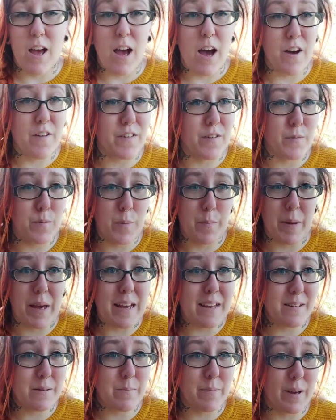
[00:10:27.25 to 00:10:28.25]
I think with
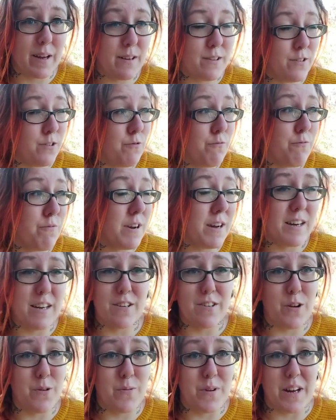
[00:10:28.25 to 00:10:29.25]
peas and beans you really
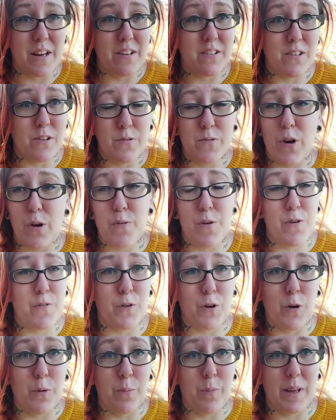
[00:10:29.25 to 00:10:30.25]
don't need to, don't
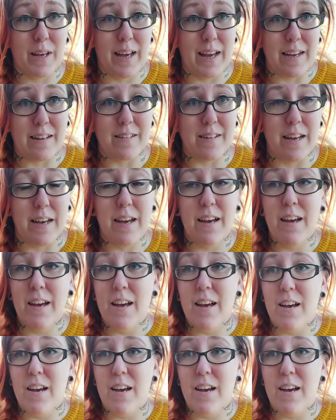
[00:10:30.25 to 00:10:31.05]
overcomplicate it.